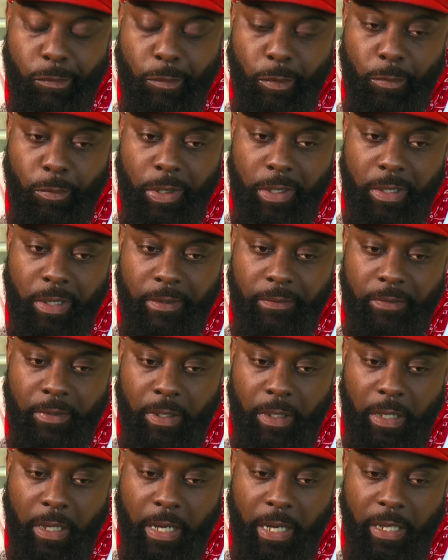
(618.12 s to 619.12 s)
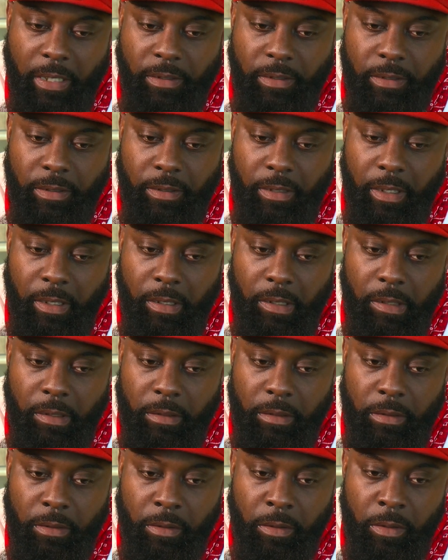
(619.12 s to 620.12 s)
Well, definitely, I'll just say
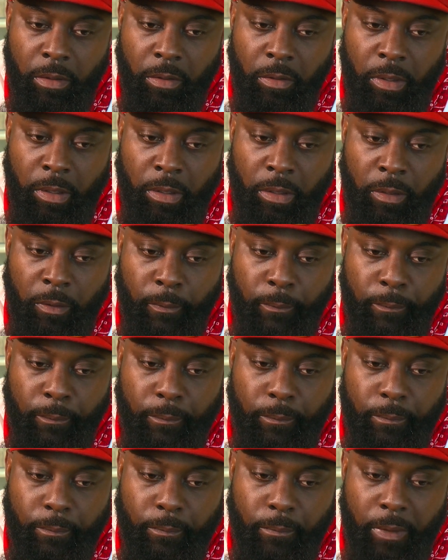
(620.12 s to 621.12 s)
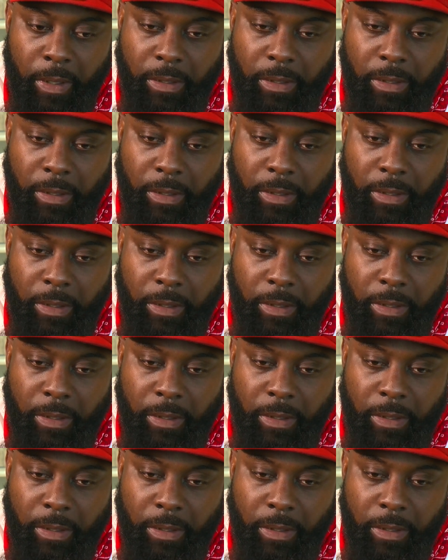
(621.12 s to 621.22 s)
this. When